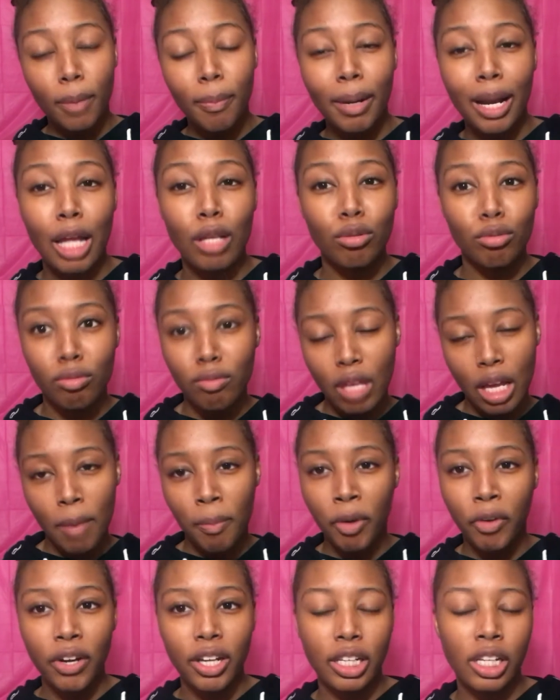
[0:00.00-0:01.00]
but I do think I'm
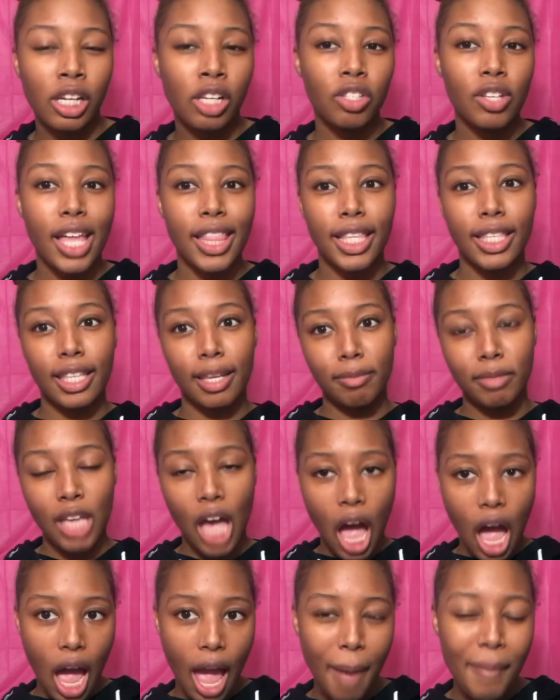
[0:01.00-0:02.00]
a great dancer at the same
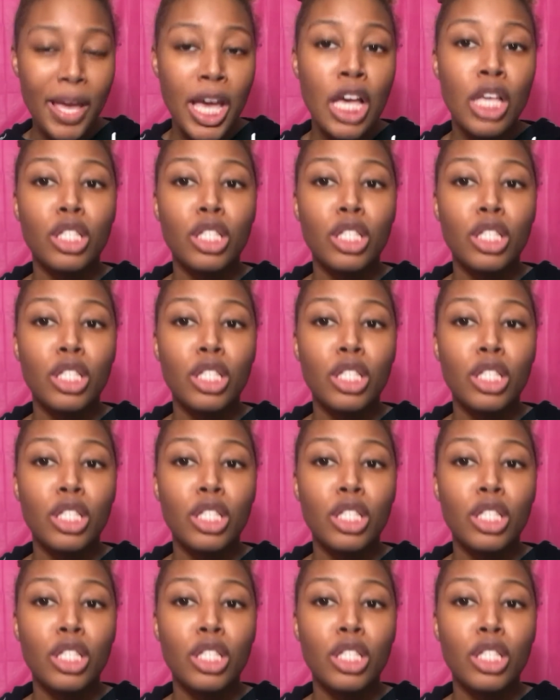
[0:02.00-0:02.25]
time.